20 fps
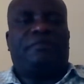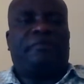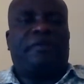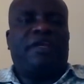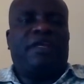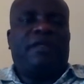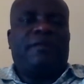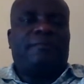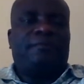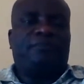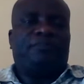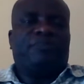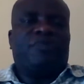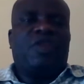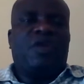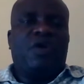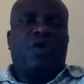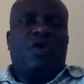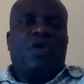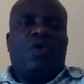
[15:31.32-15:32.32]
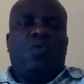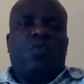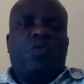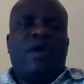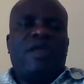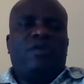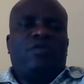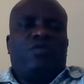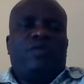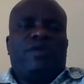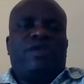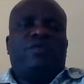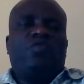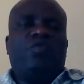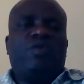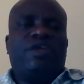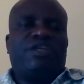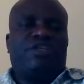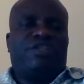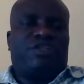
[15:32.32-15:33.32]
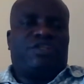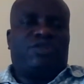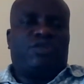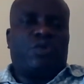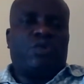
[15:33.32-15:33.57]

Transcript: three, when we wish